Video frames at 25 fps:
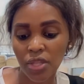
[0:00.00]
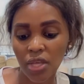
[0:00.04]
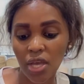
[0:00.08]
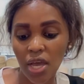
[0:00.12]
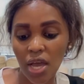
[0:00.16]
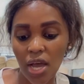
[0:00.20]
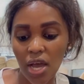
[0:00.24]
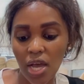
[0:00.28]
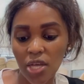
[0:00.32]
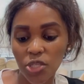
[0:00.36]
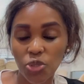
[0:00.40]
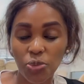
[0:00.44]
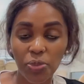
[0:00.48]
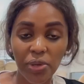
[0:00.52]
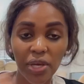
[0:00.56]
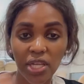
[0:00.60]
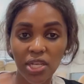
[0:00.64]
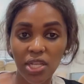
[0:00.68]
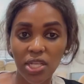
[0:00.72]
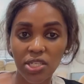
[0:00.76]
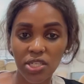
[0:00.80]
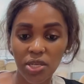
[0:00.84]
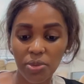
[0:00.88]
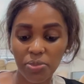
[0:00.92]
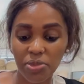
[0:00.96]
uh, assuming an
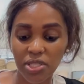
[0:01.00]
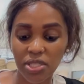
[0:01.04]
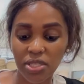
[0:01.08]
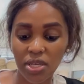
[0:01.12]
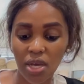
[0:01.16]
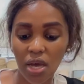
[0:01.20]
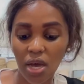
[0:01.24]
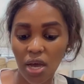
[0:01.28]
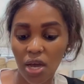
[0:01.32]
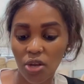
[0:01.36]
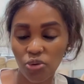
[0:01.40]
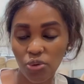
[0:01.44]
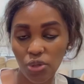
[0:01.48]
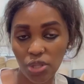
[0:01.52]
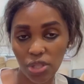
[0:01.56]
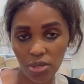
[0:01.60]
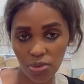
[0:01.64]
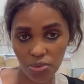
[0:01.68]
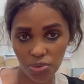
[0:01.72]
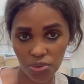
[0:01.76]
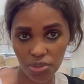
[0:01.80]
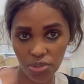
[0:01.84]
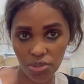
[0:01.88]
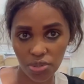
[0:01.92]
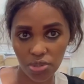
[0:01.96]
item is
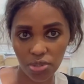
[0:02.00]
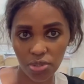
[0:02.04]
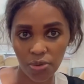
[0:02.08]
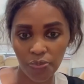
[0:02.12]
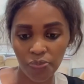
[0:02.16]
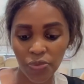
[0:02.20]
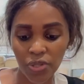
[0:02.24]
100,000